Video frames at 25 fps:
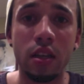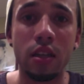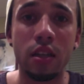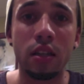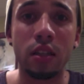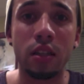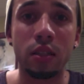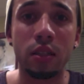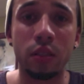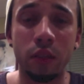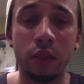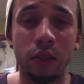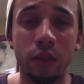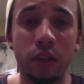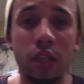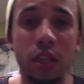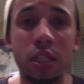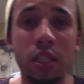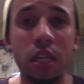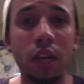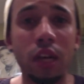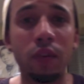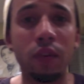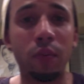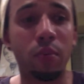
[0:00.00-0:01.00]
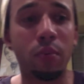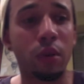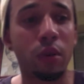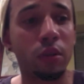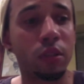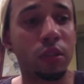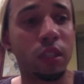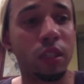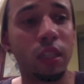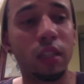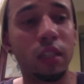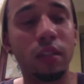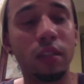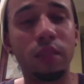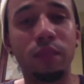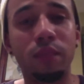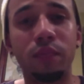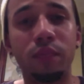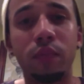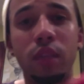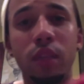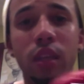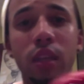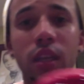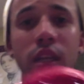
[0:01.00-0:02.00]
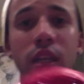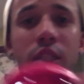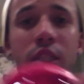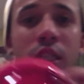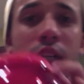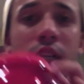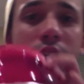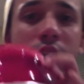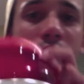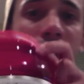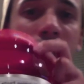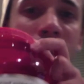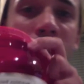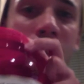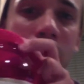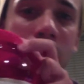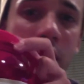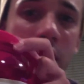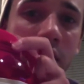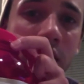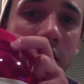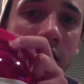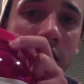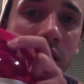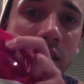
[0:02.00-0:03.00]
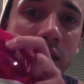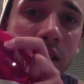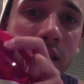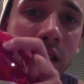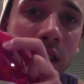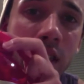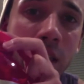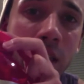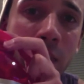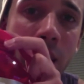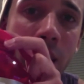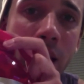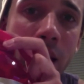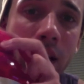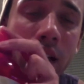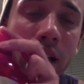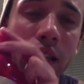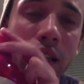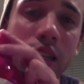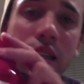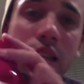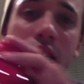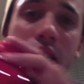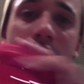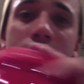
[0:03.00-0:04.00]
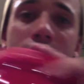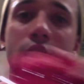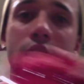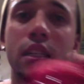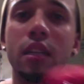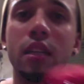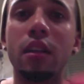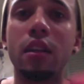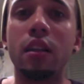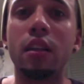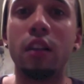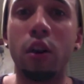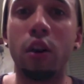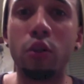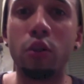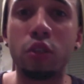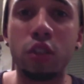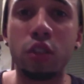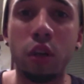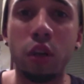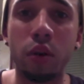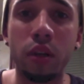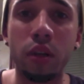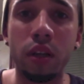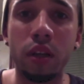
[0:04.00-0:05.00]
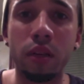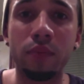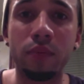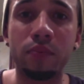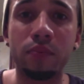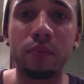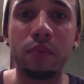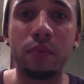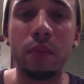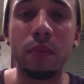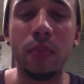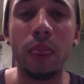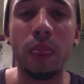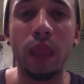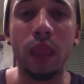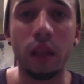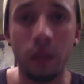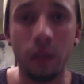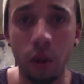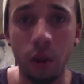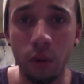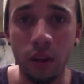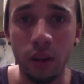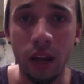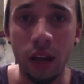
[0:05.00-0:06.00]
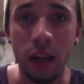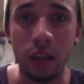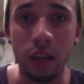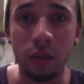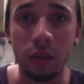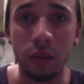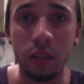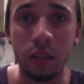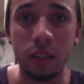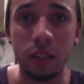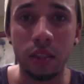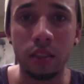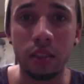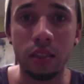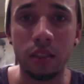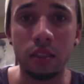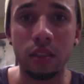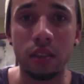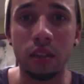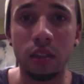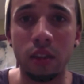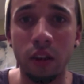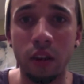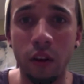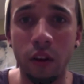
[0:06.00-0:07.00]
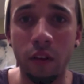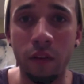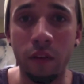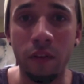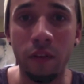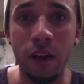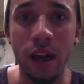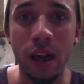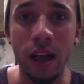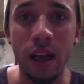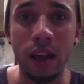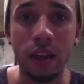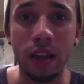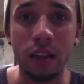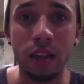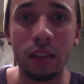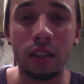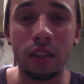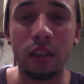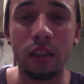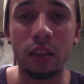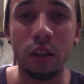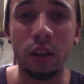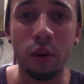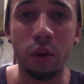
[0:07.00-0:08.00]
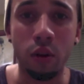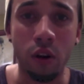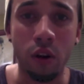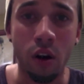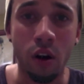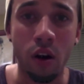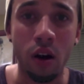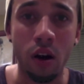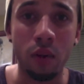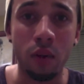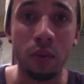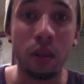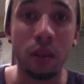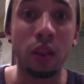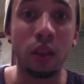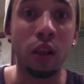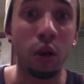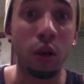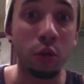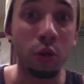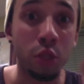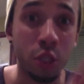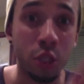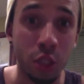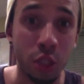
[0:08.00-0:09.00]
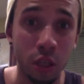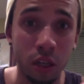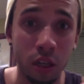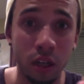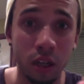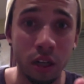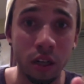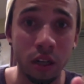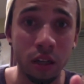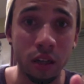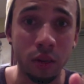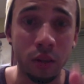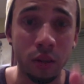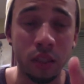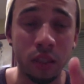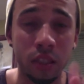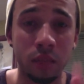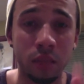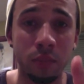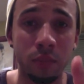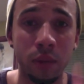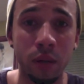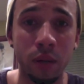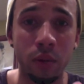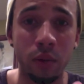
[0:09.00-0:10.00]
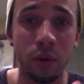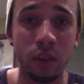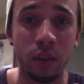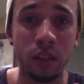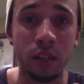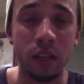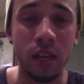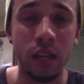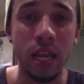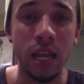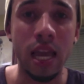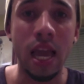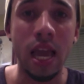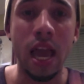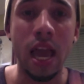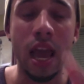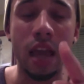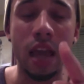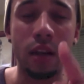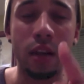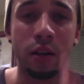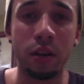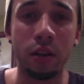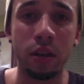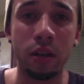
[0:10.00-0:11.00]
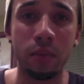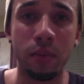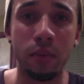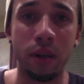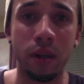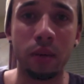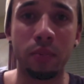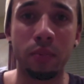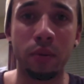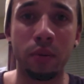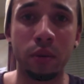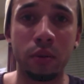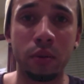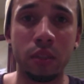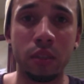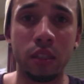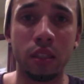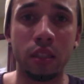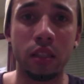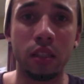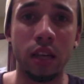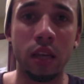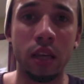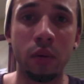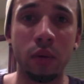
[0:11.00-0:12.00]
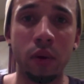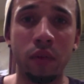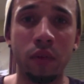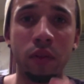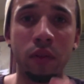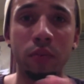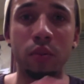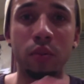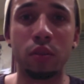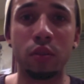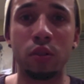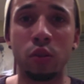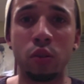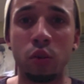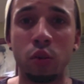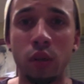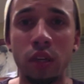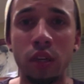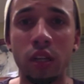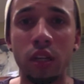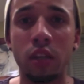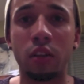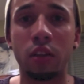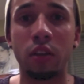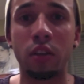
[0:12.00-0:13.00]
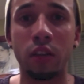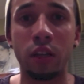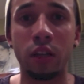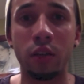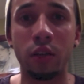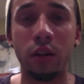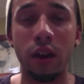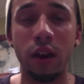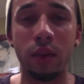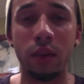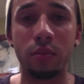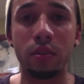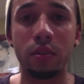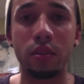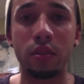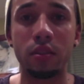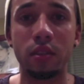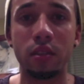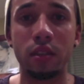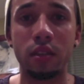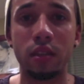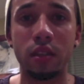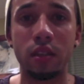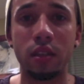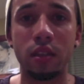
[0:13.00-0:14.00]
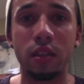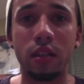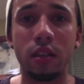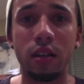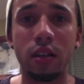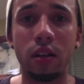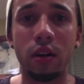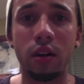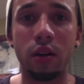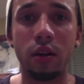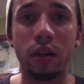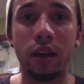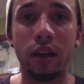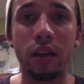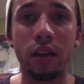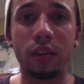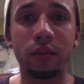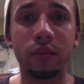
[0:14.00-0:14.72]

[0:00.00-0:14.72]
So if you're going to check for protein, you got to check right here in the back. Low sodium, low calories, low fat, low carb, low sugar, which is a big one, and a good amount of protein, anywhere from 20 to 30 grams. Okay?